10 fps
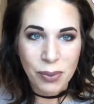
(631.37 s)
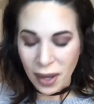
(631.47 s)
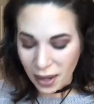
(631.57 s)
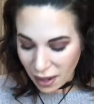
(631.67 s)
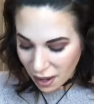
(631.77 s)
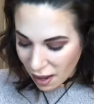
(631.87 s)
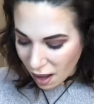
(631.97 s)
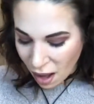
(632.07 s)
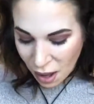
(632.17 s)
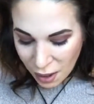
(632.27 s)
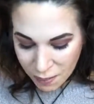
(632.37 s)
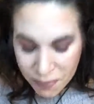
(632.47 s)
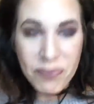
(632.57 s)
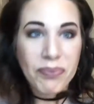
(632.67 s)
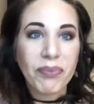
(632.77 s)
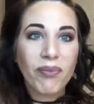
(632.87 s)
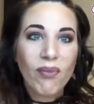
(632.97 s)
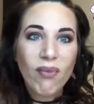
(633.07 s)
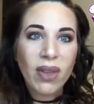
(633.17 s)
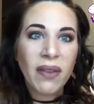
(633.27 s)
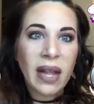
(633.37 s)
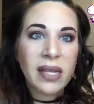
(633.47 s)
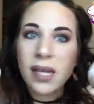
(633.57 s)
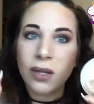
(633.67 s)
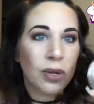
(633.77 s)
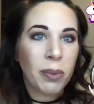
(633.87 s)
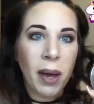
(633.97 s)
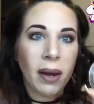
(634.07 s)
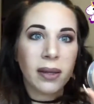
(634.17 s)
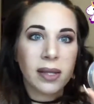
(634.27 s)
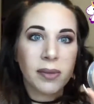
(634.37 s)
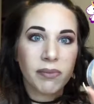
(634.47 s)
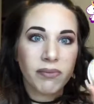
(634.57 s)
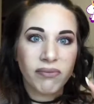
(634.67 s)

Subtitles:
But that's it, 2 products.